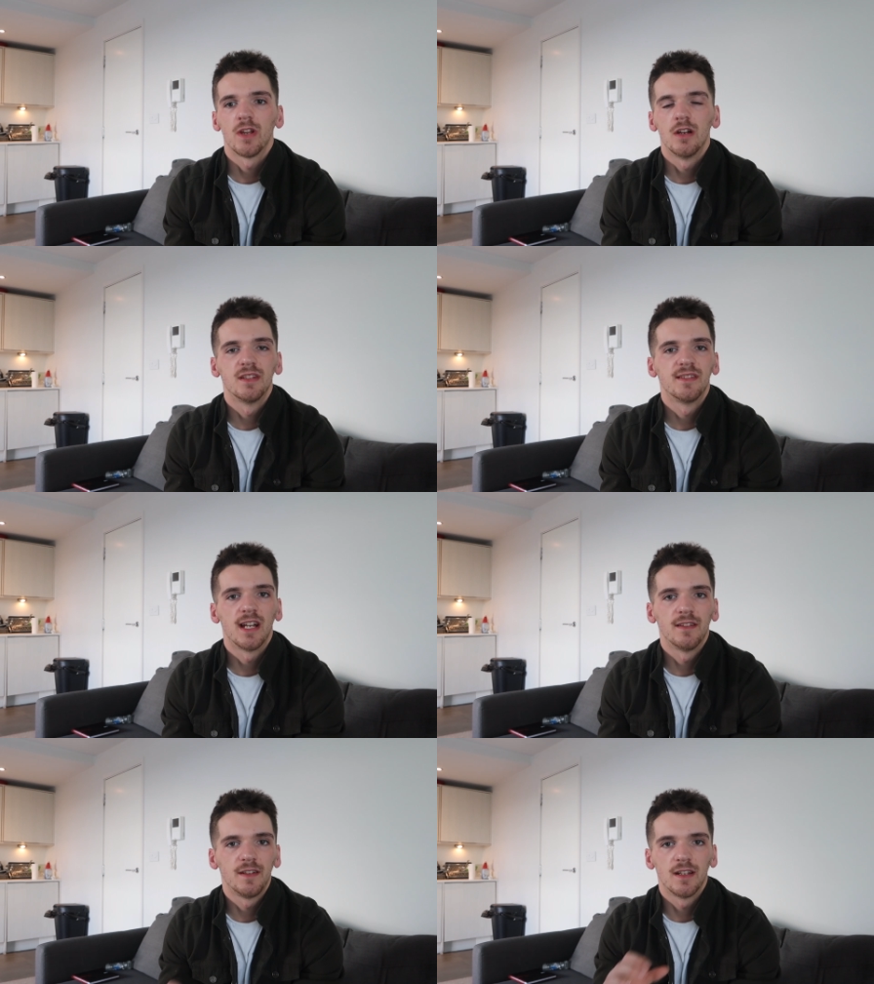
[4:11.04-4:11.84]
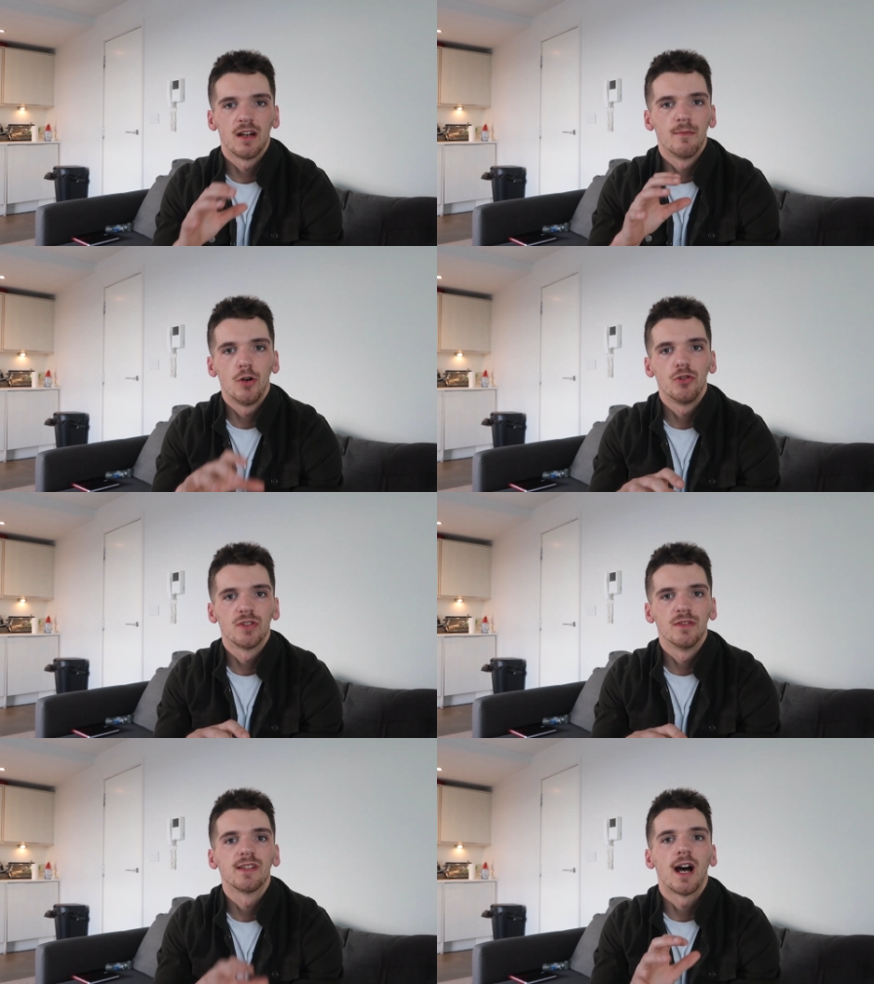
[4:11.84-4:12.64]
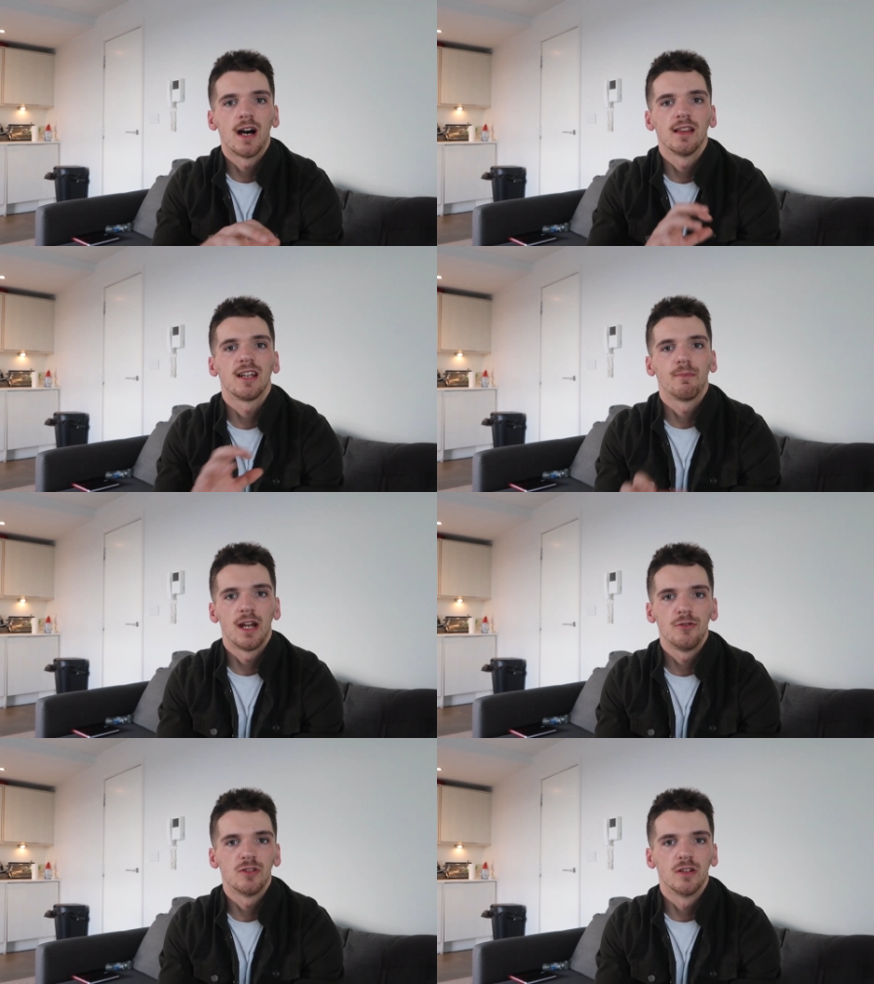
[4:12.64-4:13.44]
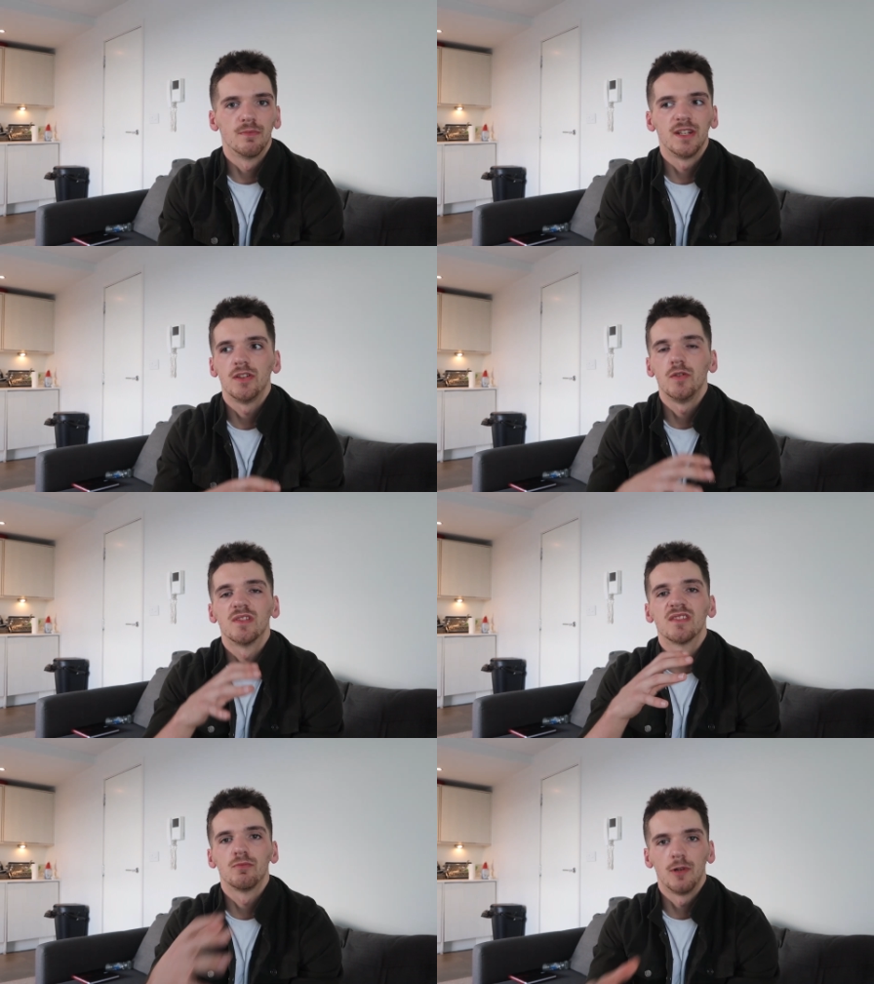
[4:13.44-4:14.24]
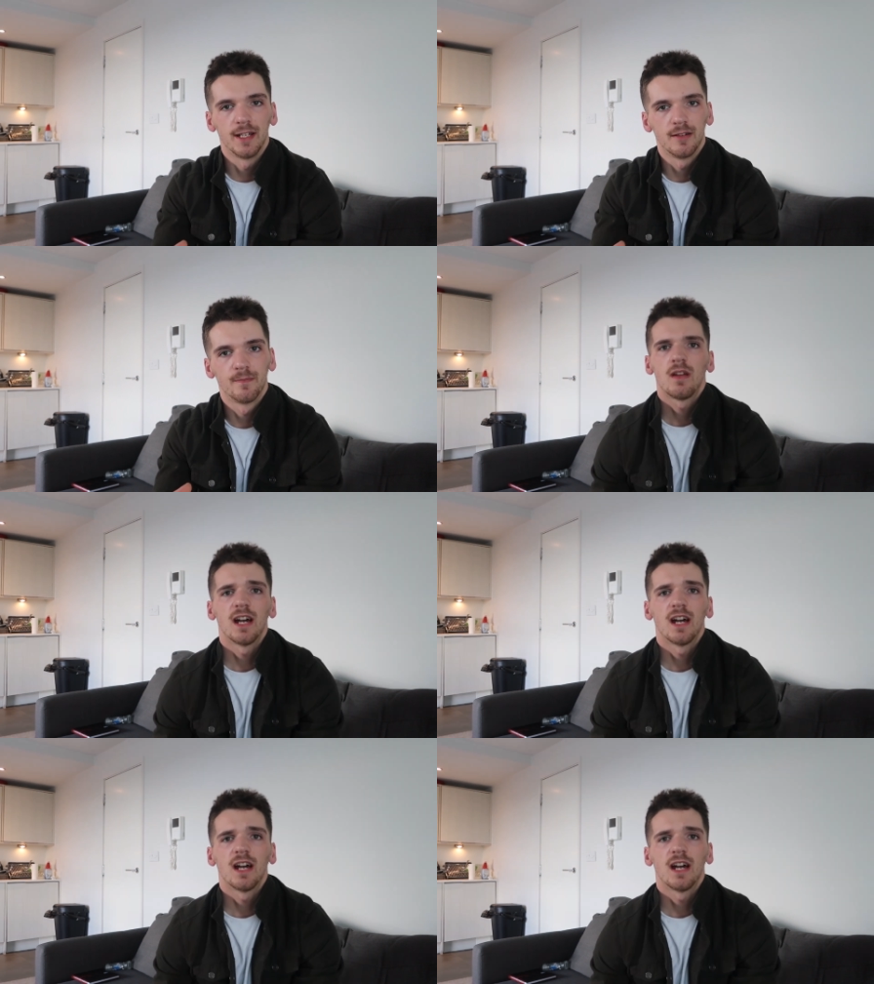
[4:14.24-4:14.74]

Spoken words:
understanding that emotions are like a pendulum, they do swing.